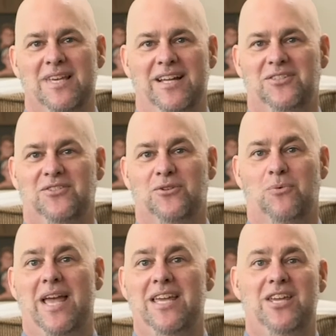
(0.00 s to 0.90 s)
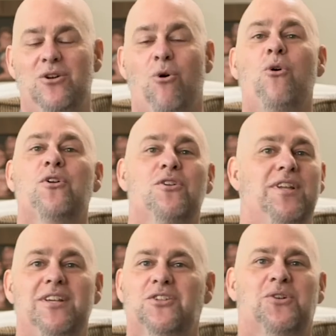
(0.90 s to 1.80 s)
It's the way he ordered
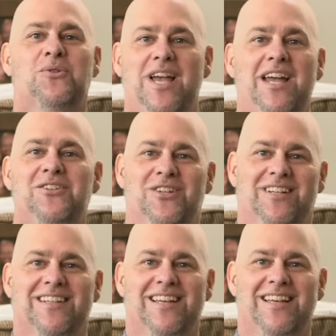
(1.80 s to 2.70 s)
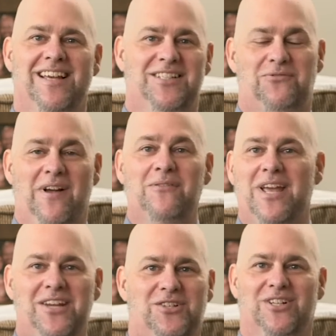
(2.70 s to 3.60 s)
his creation. It's
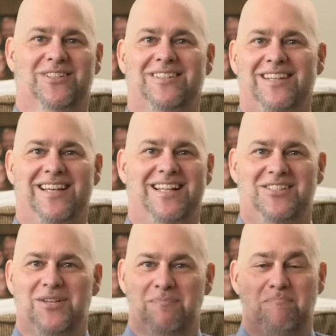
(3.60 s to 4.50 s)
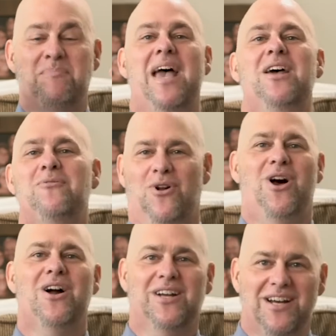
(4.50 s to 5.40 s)
foundational. It's the
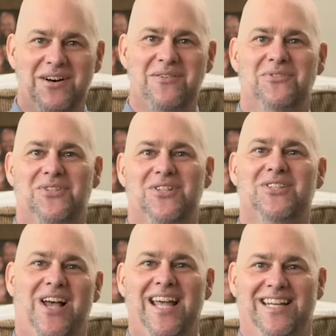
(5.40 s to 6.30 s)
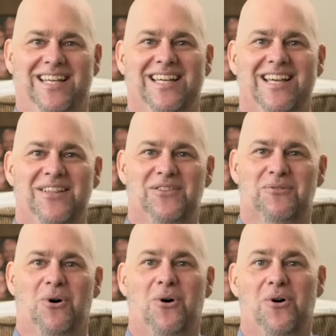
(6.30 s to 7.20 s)
bedrock of society. The
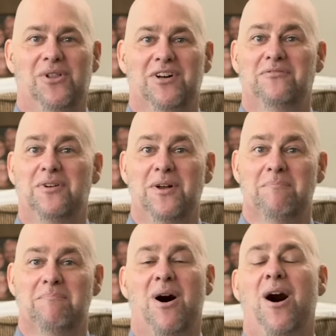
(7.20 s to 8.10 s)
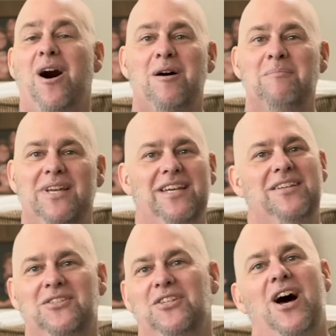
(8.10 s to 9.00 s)
role of mom
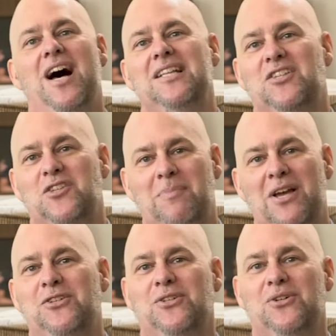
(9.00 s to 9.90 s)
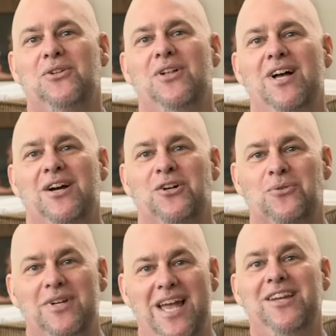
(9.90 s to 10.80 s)
is God's special
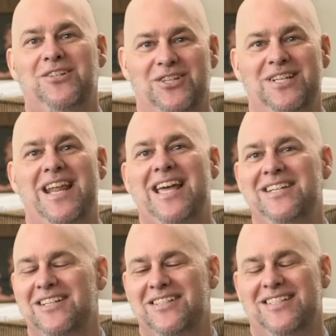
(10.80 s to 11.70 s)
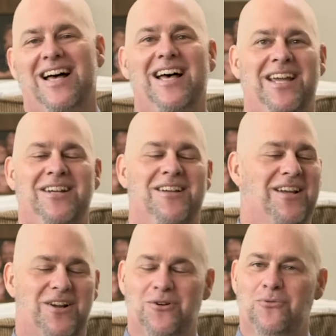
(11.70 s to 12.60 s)
creation and design
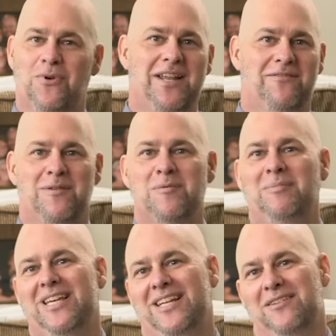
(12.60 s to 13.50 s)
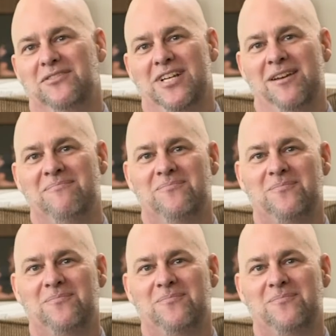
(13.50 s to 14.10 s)
right from the beginning of time.